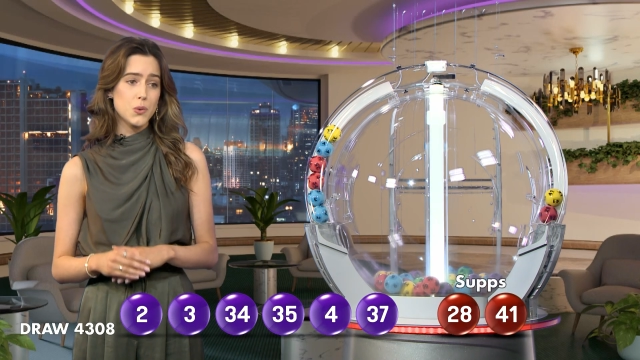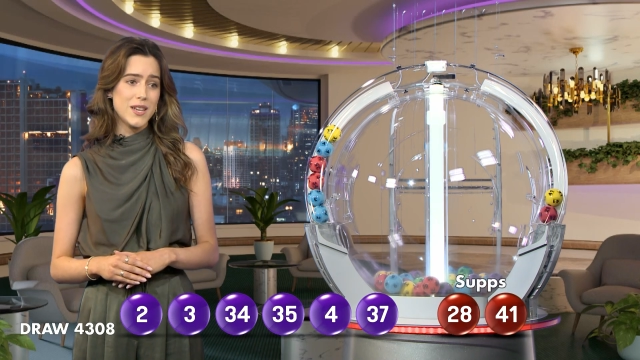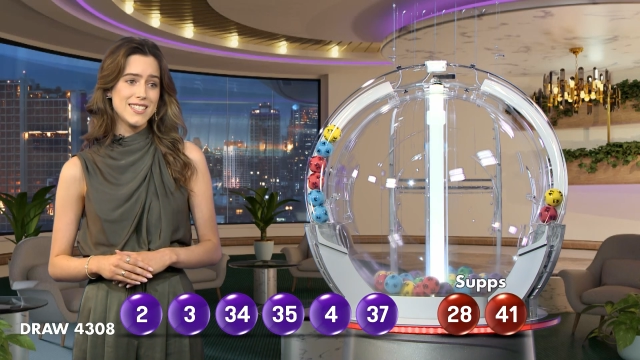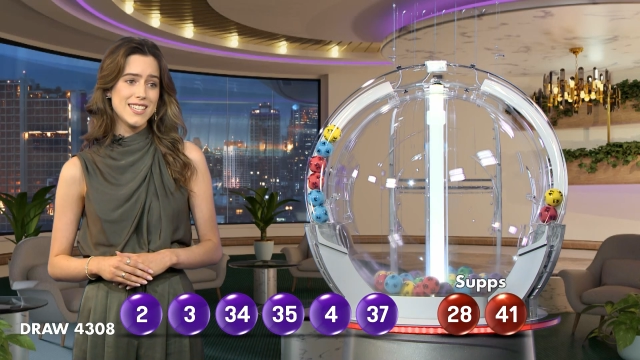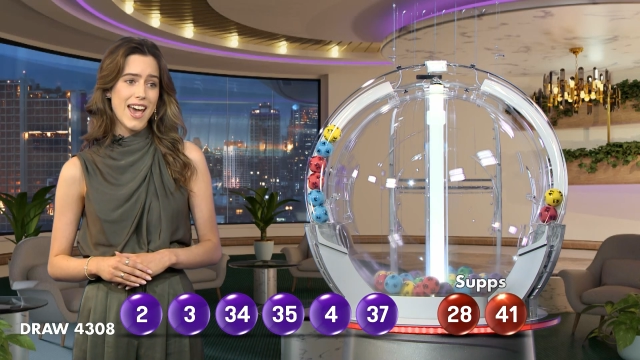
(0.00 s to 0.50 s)

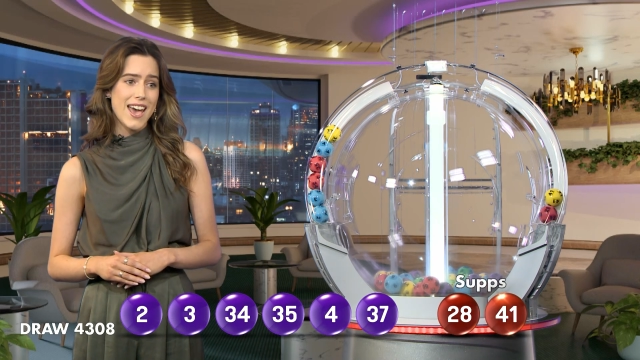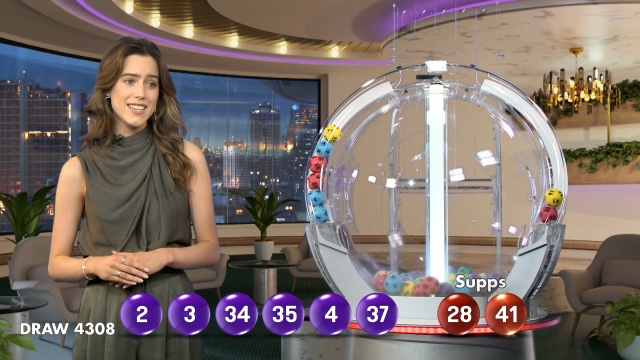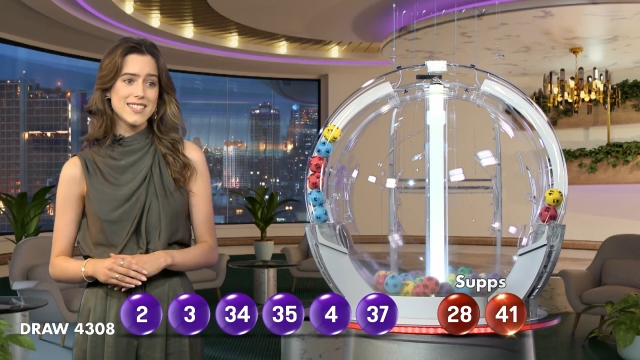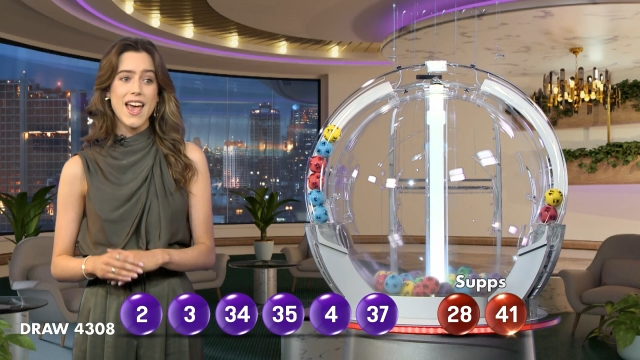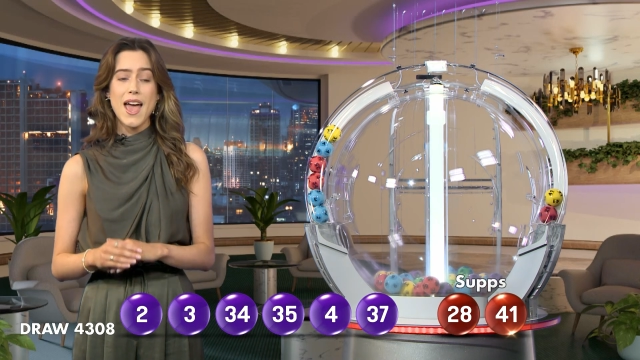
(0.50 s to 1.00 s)

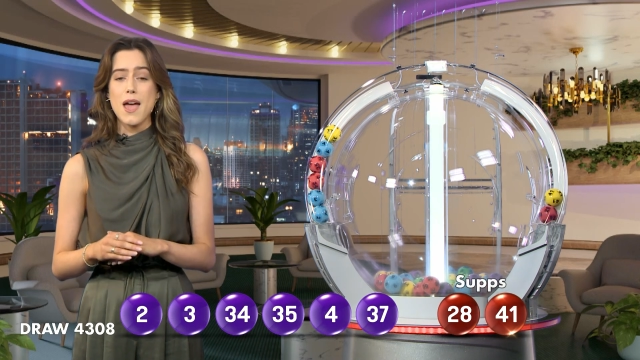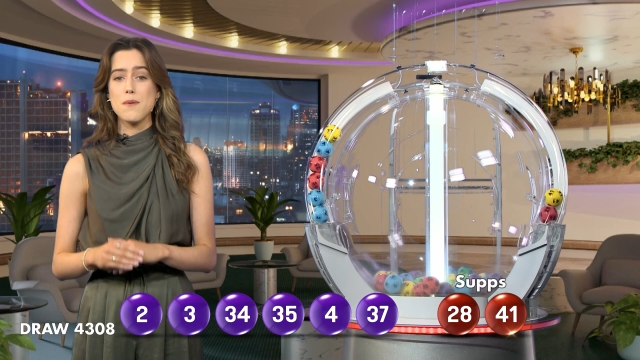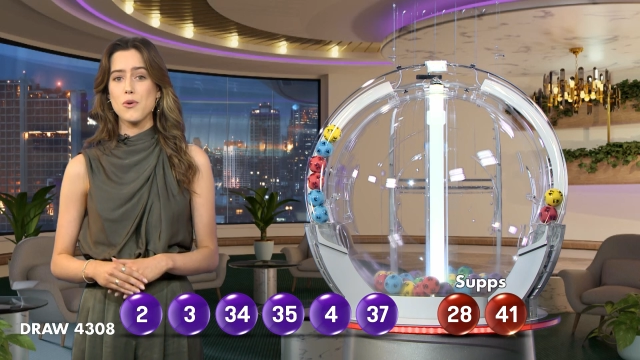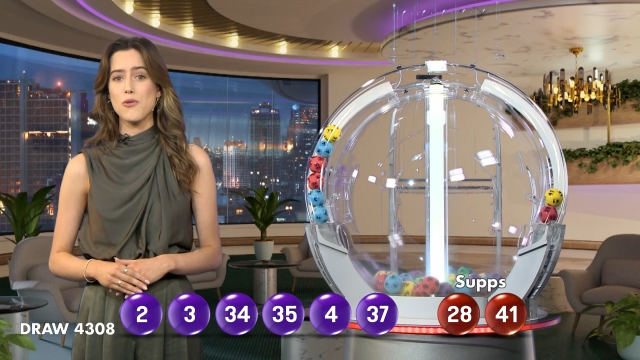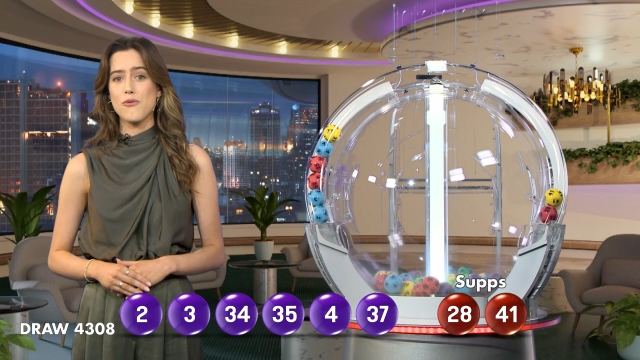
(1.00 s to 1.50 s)
28
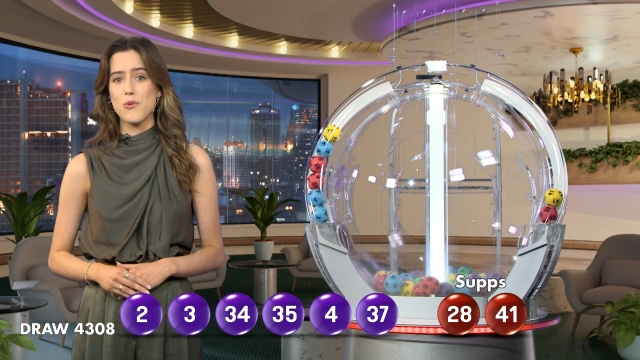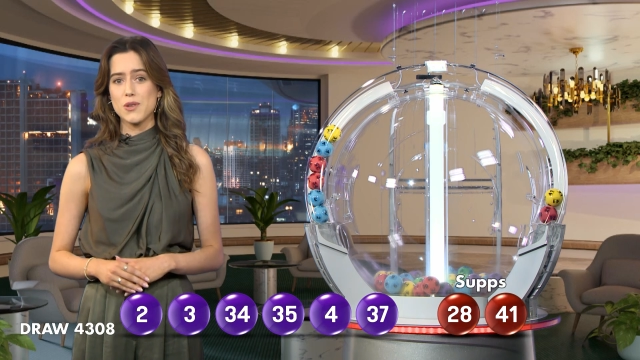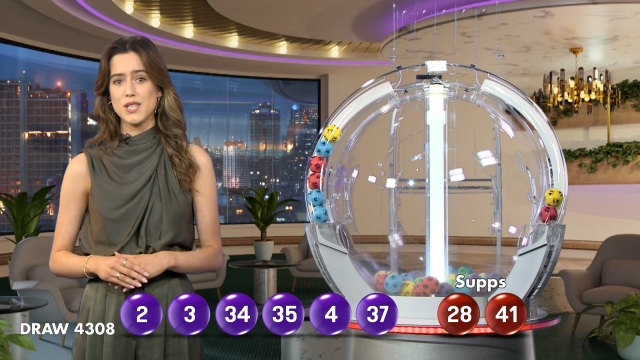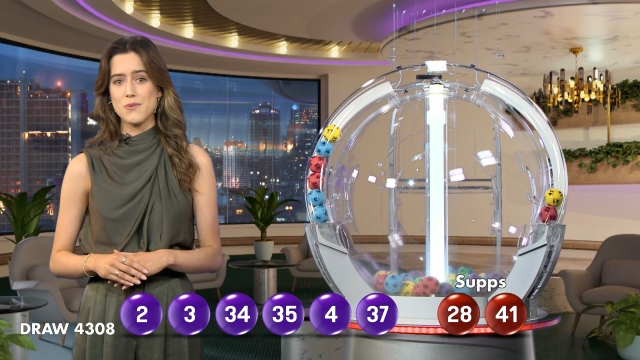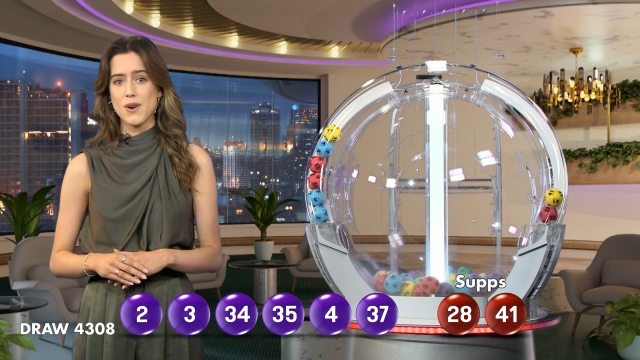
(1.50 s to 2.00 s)
and ball
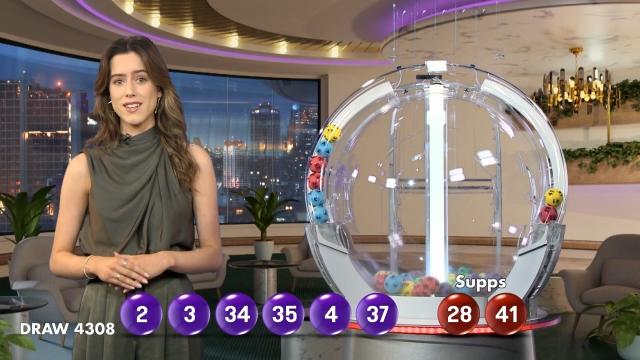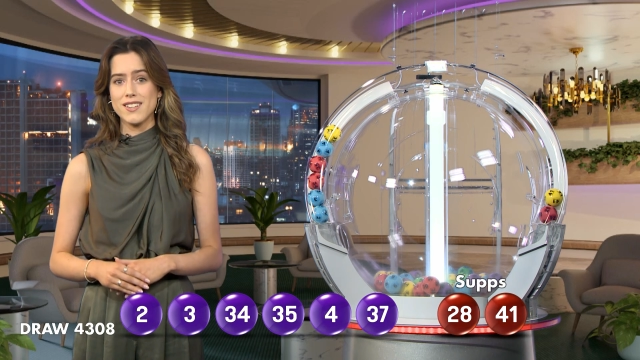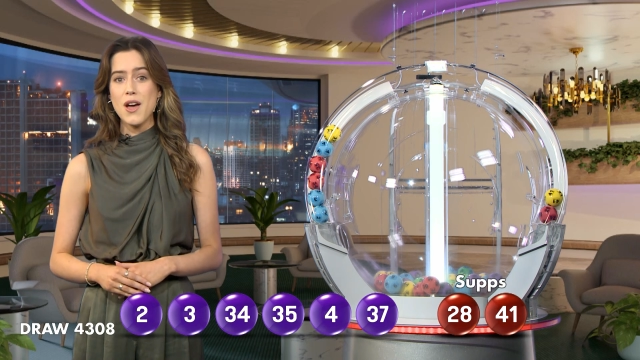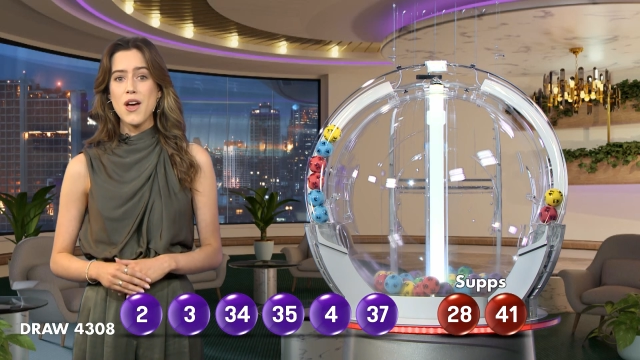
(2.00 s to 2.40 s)
41.